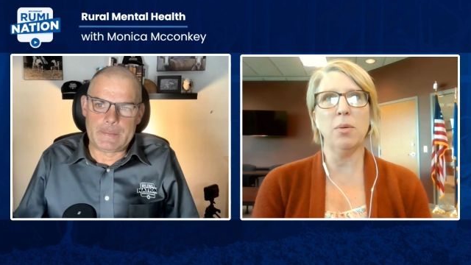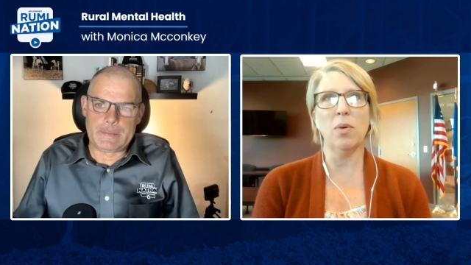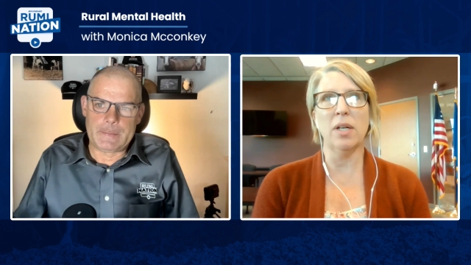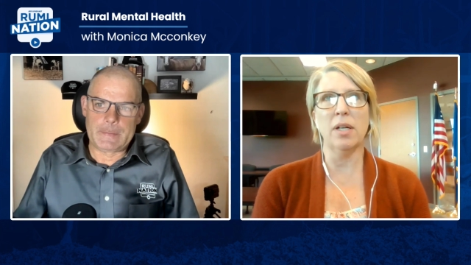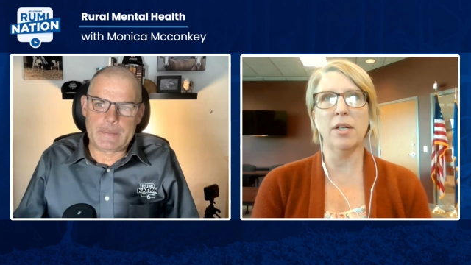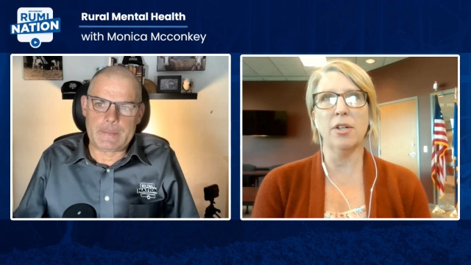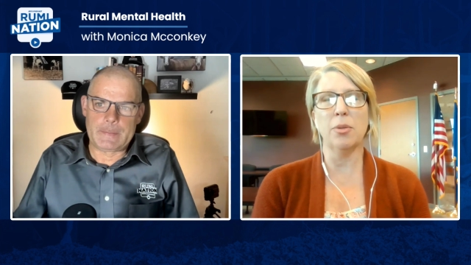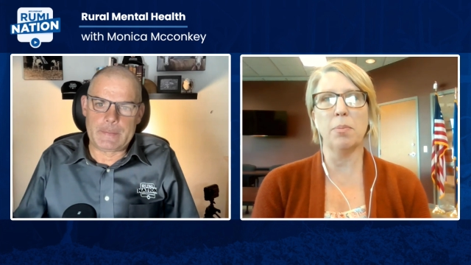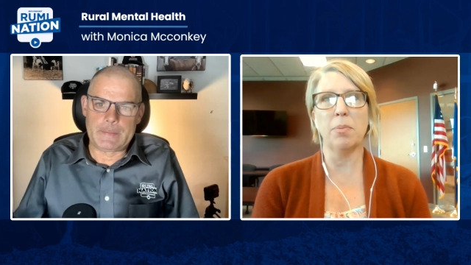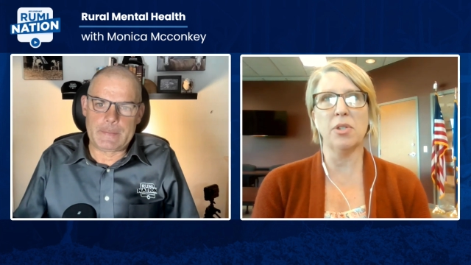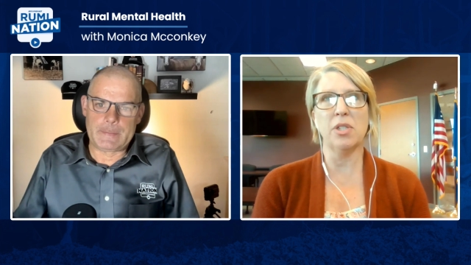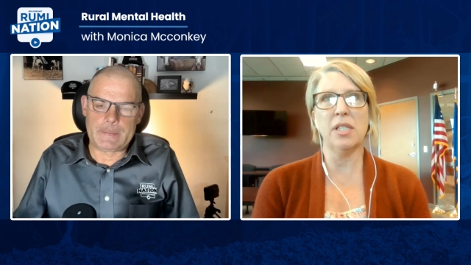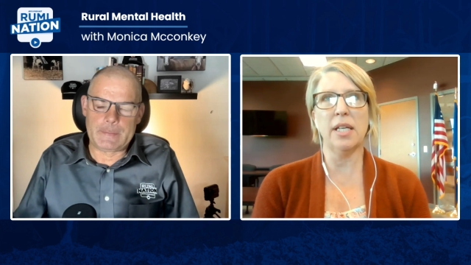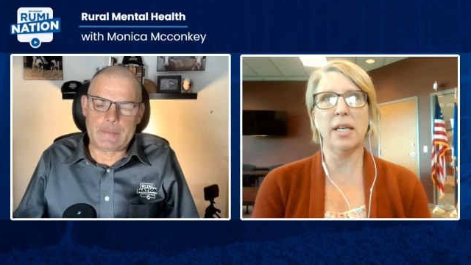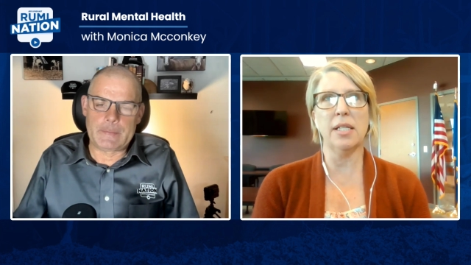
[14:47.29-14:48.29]
Speaker 1: one hundred
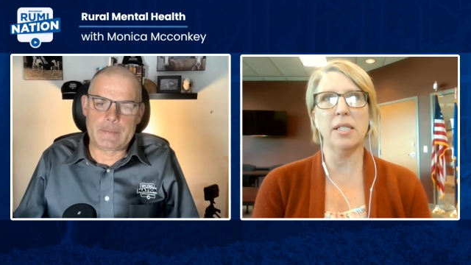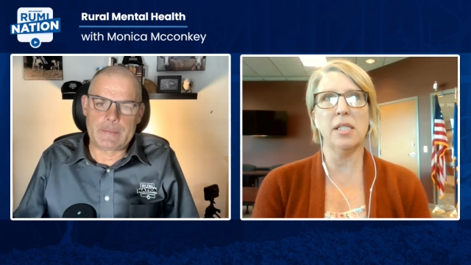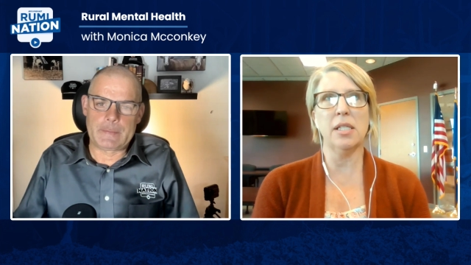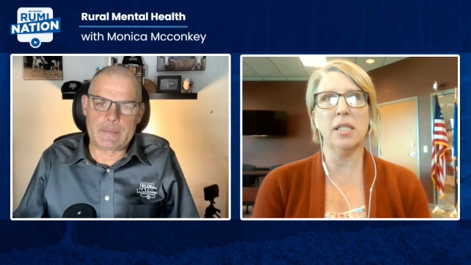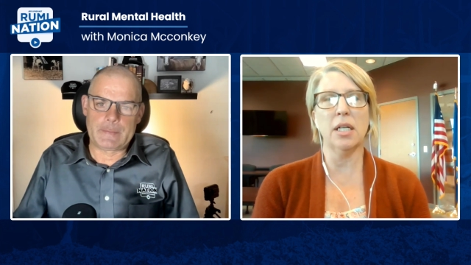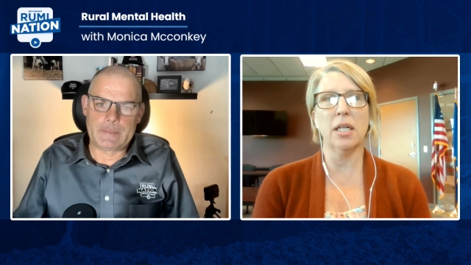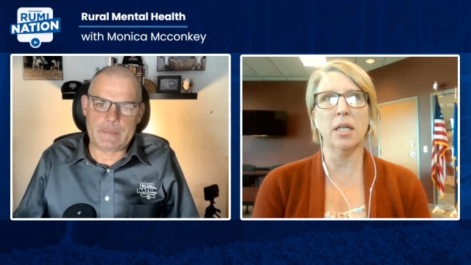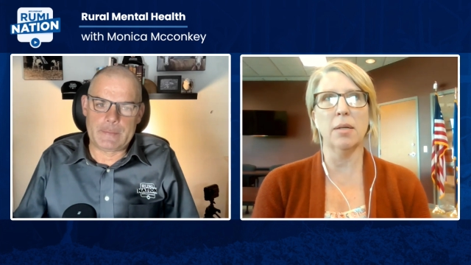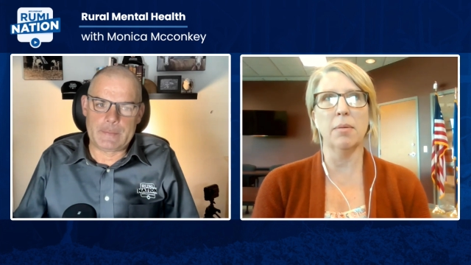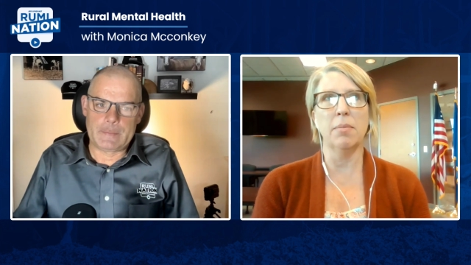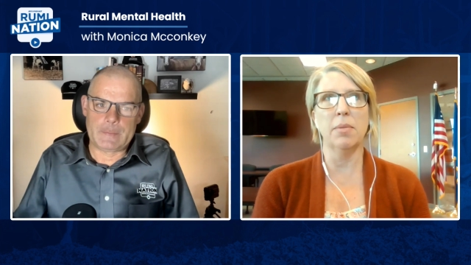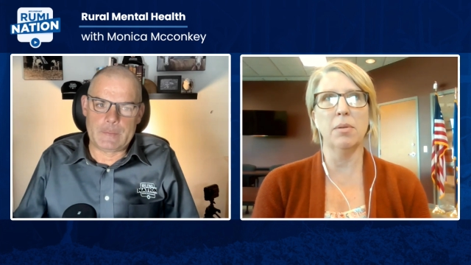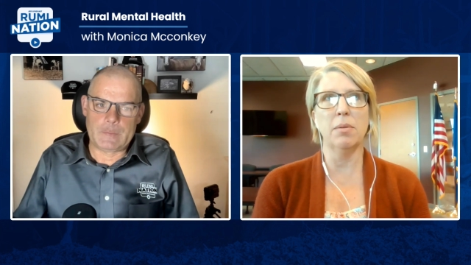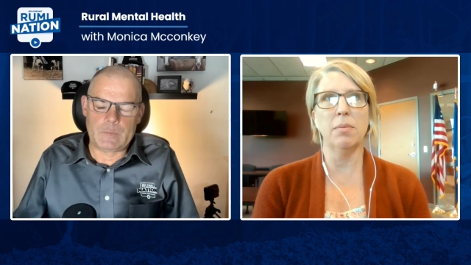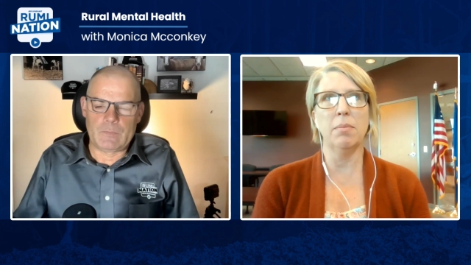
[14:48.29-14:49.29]
percent um,